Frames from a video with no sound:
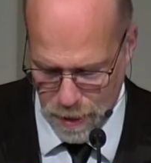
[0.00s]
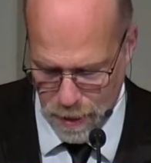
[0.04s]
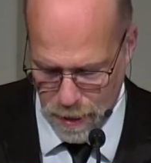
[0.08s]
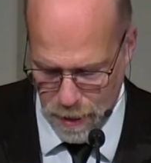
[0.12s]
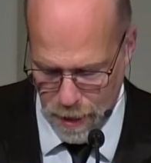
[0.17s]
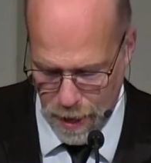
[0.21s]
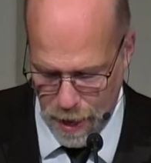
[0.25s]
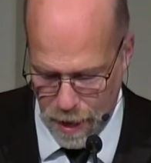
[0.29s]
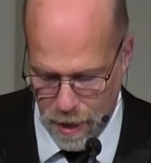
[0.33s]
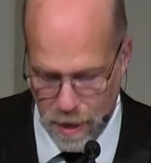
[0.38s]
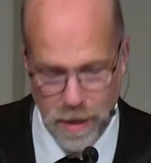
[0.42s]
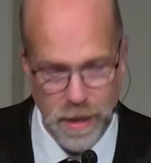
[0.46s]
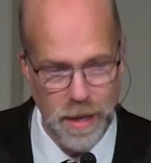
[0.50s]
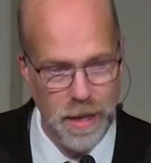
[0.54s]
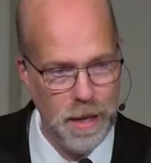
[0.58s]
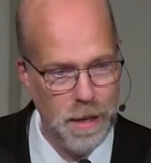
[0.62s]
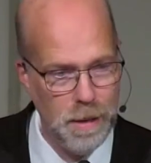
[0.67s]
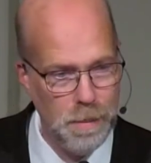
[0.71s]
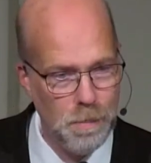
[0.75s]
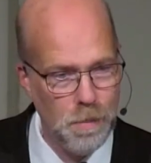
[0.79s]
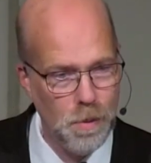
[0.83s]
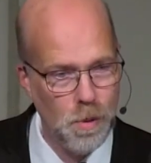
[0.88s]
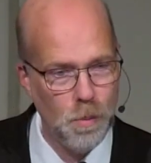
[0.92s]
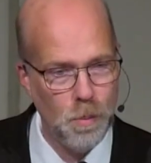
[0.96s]
And in
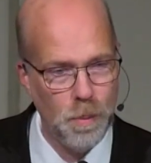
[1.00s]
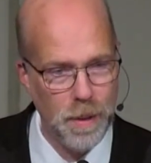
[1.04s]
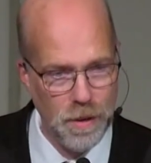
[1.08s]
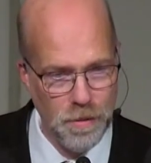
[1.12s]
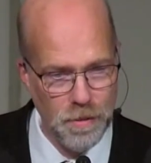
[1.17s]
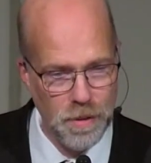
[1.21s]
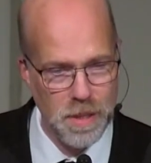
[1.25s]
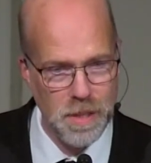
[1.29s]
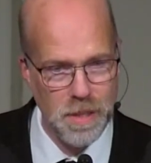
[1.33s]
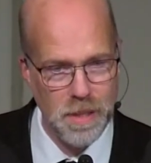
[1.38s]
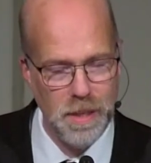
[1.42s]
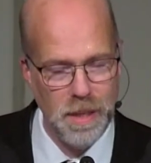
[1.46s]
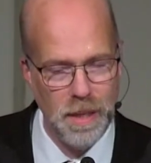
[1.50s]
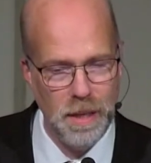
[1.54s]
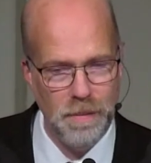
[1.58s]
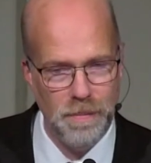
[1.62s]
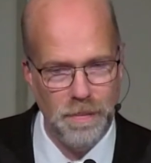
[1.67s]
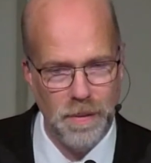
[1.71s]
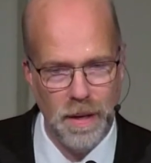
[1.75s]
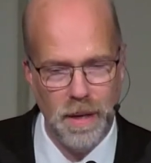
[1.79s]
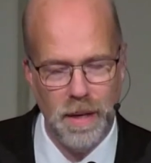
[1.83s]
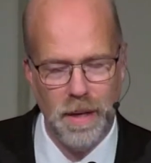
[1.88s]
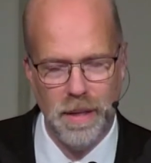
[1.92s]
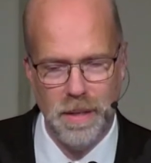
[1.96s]
him, we receive
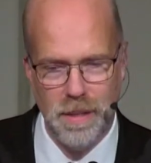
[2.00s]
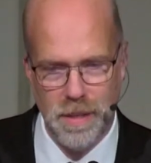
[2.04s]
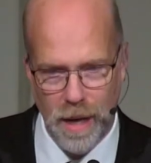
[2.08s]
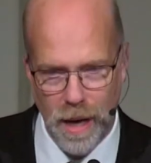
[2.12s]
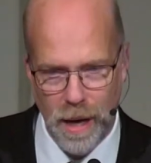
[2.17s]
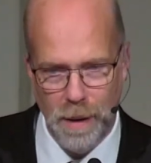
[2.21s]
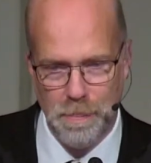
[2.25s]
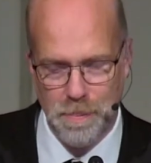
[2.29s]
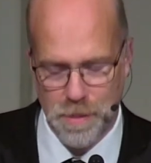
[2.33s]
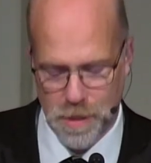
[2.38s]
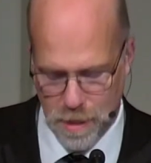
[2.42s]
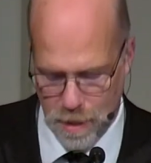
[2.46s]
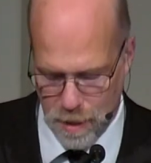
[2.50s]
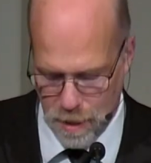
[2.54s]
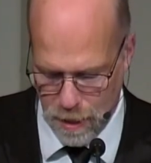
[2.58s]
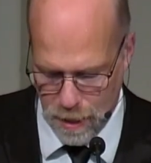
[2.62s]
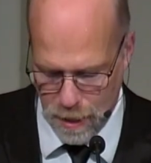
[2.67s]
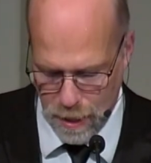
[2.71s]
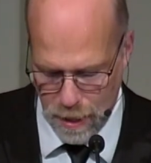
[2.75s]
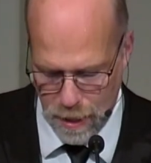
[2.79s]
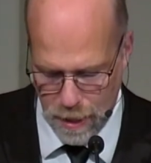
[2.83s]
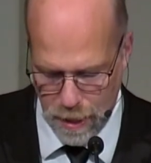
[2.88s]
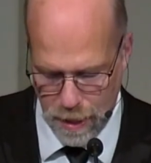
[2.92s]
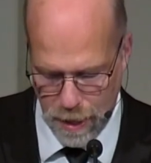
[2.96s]
adoption
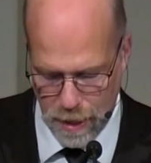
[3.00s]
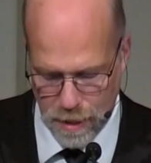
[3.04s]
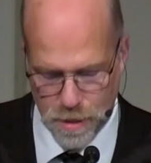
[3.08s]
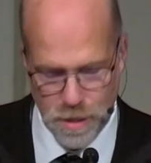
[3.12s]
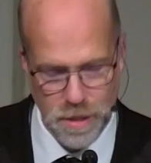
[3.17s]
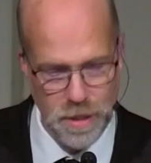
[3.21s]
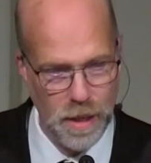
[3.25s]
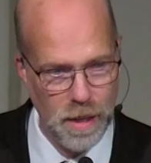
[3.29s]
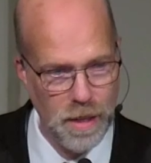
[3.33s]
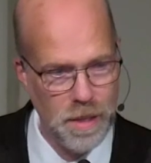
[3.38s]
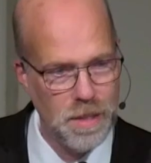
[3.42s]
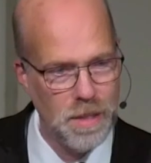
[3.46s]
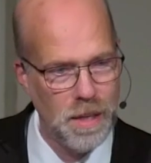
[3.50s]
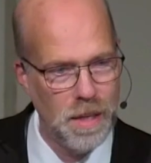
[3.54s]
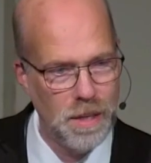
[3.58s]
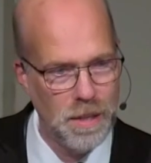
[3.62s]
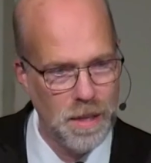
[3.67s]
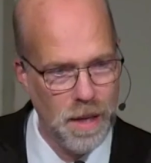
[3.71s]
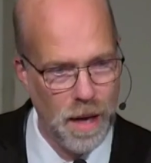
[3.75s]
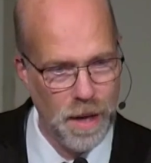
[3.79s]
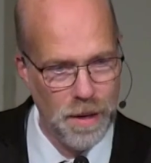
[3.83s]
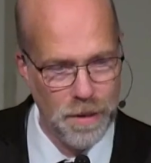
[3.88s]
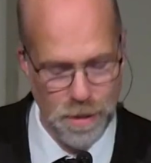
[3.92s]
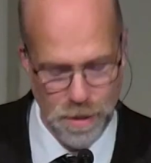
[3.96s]
as sons and
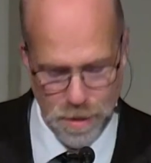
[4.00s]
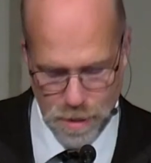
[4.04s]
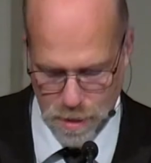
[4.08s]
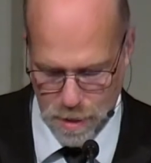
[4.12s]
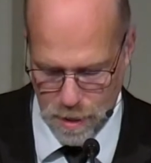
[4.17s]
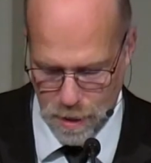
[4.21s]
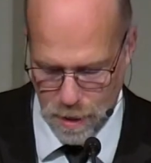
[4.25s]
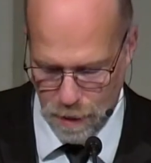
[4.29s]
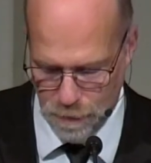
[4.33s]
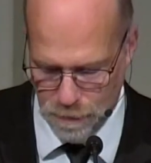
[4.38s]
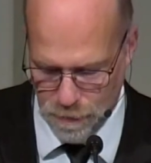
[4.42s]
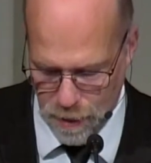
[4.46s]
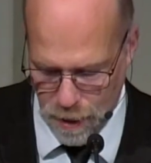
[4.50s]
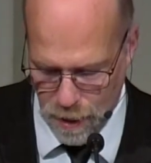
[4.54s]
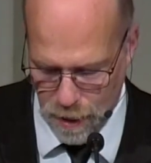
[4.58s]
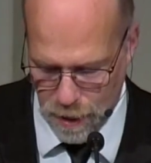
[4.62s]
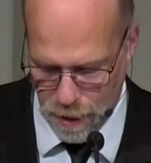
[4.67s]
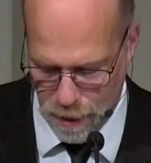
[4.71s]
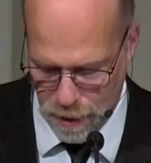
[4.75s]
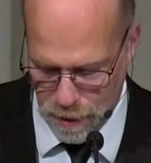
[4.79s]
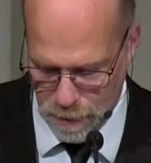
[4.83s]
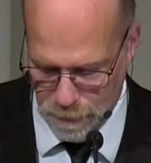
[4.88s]
daughters of God,